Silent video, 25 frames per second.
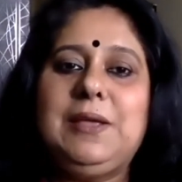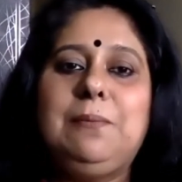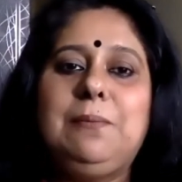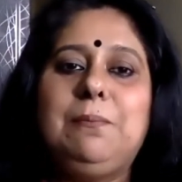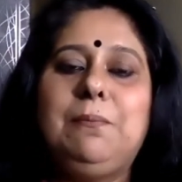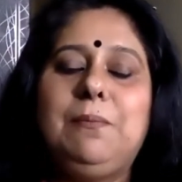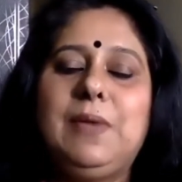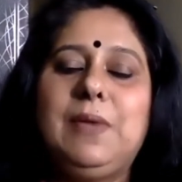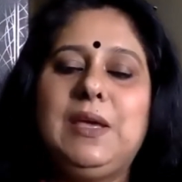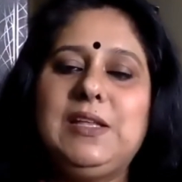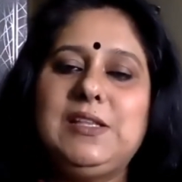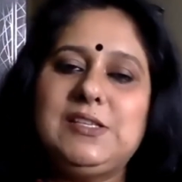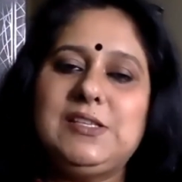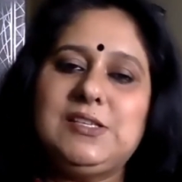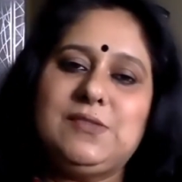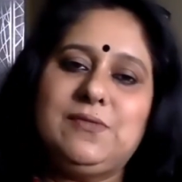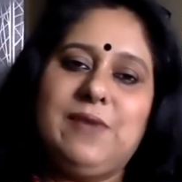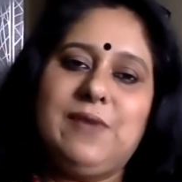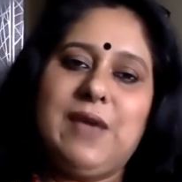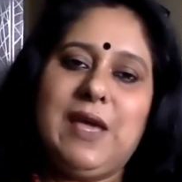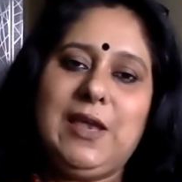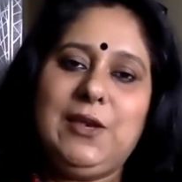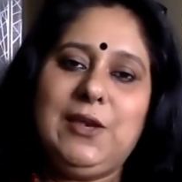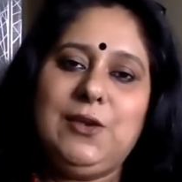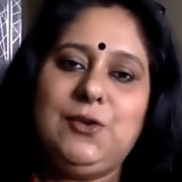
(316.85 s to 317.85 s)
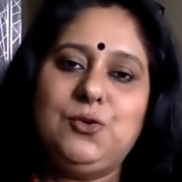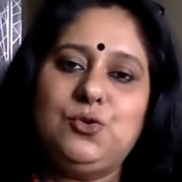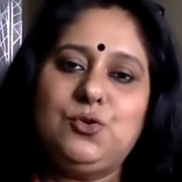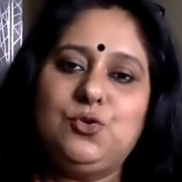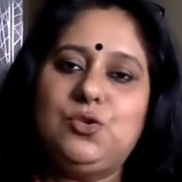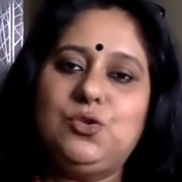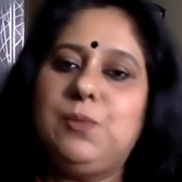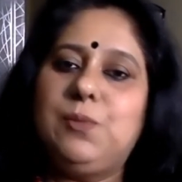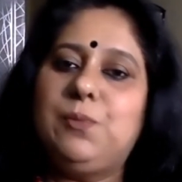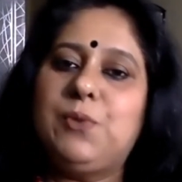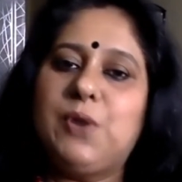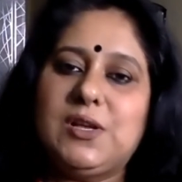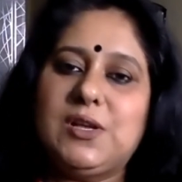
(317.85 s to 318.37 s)
immense value to
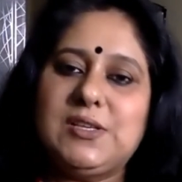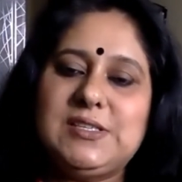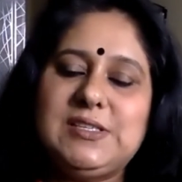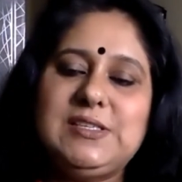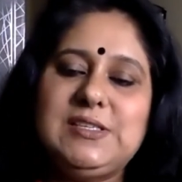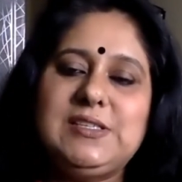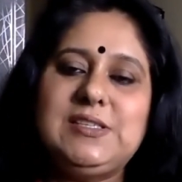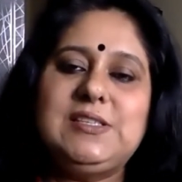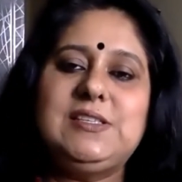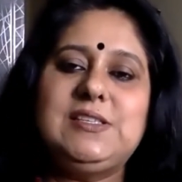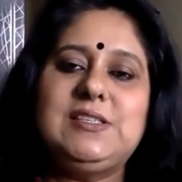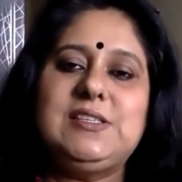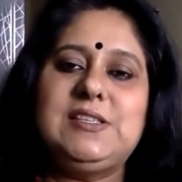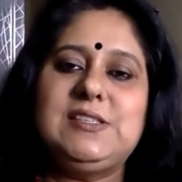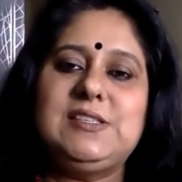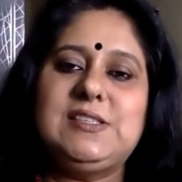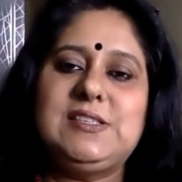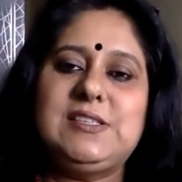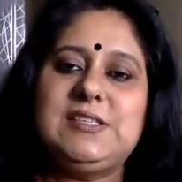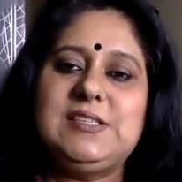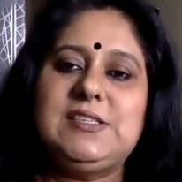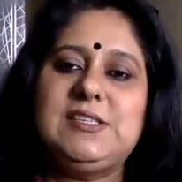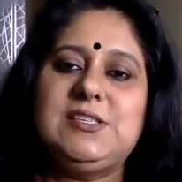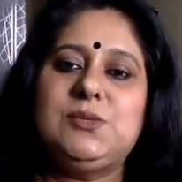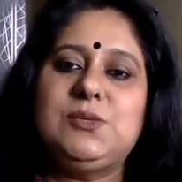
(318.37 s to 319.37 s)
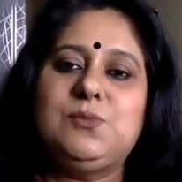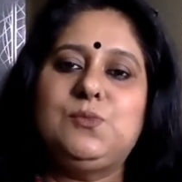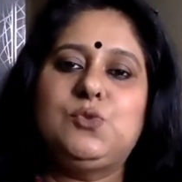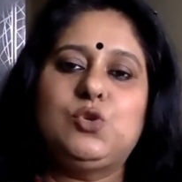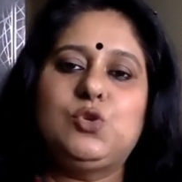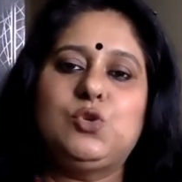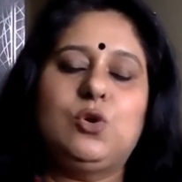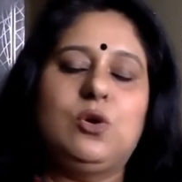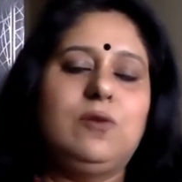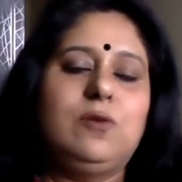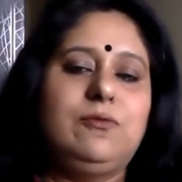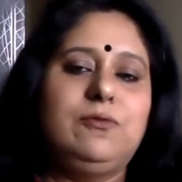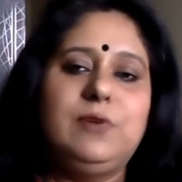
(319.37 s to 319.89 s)
the processes and
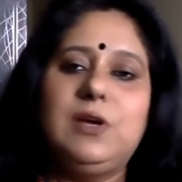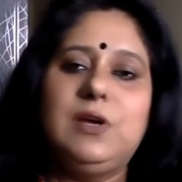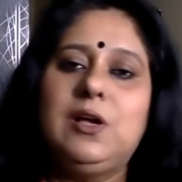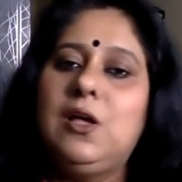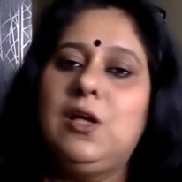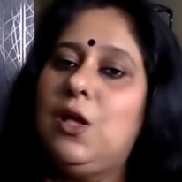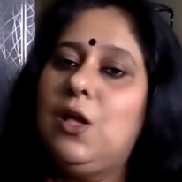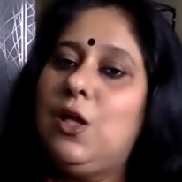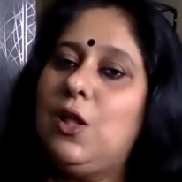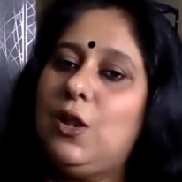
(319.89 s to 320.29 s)
systems of a